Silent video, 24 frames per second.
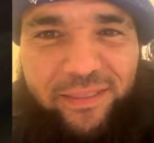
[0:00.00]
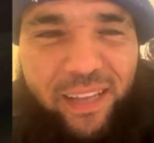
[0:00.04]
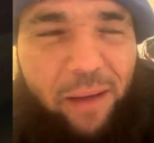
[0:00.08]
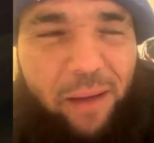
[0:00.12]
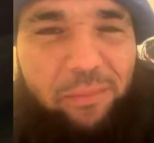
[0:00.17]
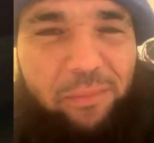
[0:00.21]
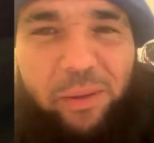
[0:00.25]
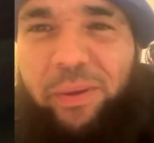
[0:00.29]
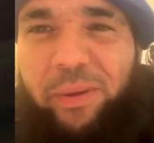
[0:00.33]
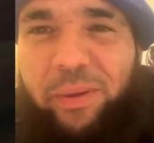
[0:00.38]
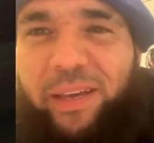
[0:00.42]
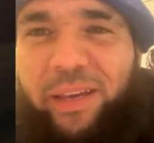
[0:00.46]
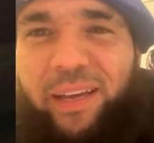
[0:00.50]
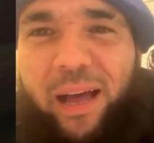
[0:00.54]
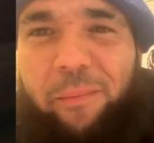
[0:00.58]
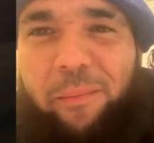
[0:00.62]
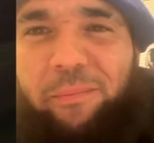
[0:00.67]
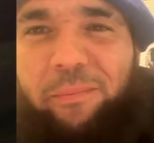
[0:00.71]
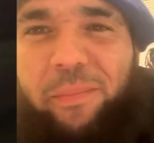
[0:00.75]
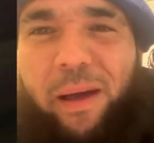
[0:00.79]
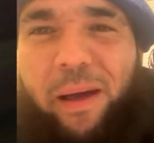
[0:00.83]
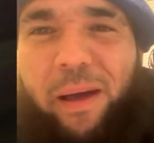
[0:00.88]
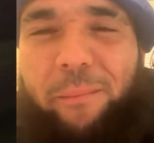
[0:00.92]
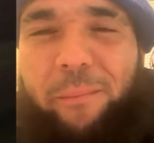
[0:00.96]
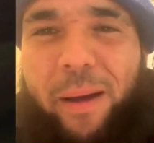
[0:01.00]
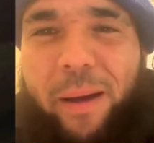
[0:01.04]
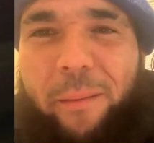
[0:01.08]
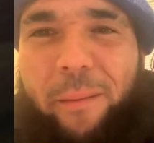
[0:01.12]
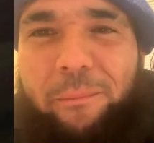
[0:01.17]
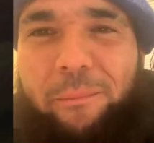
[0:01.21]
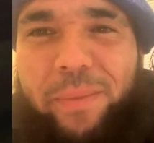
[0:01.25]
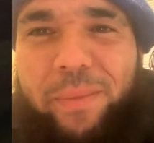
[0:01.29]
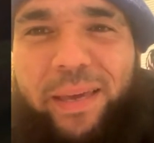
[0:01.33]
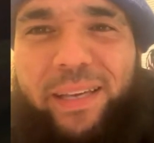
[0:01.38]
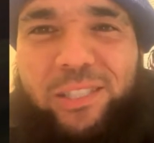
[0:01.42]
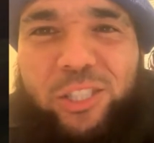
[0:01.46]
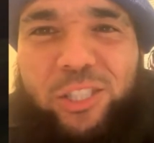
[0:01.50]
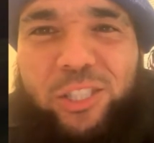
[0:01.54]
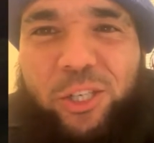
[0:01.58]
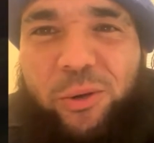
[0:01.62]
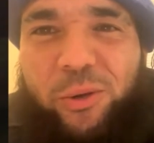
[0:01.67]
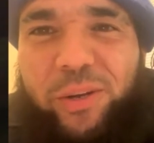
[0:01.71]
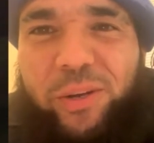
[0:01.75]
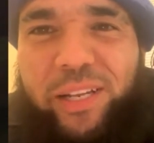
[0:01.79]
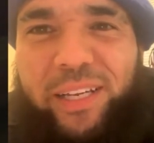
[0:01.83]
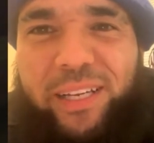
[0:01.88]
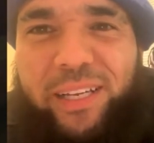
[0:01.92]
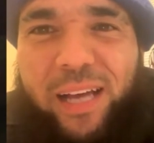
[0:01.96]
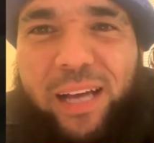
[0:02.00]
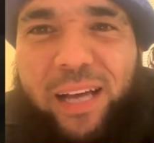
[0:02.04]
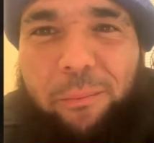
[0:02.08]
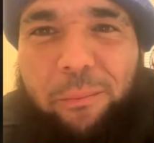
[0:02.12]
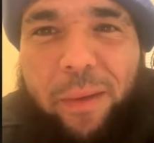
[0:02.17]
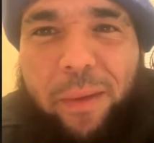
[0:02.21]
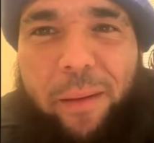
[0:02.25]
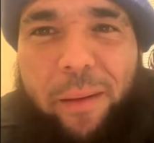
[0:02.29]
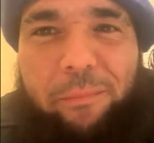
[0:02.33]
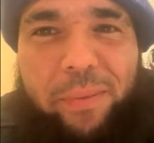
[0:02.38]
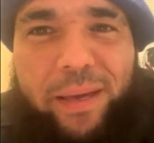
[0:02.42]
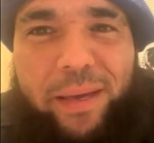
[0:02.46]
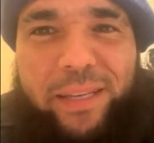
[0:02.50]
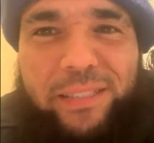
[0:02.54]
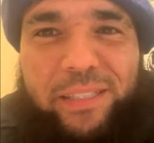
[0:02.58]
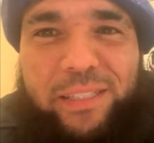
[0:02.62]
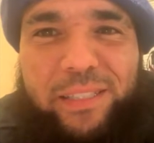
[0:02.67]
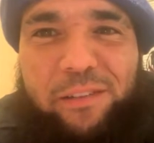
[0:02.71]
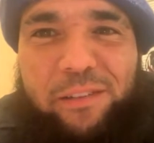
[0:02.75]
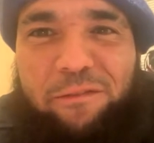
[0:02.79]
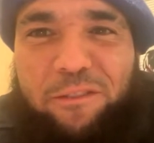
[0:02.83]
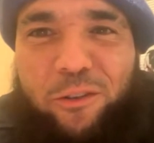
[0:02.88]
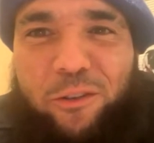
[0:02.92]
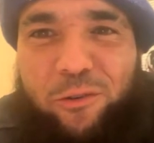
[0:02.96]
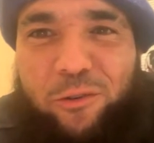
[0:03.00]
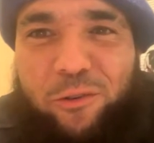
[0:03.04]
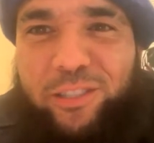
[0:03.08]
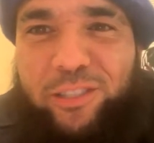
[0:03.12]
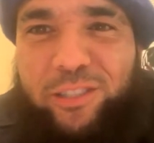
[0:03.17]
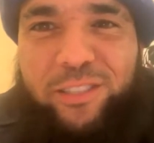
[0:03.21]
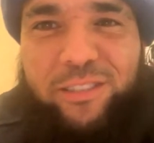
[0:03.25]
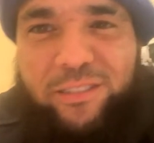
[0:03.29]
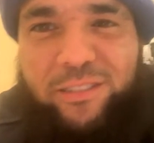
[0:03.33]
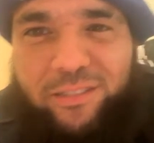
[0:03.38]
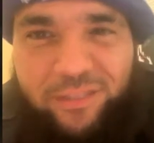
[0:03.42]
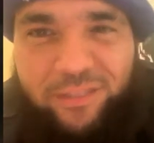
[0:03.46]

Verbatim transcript: I'm the big, I'm, I'm my biggest critic, I'm my biggest influence.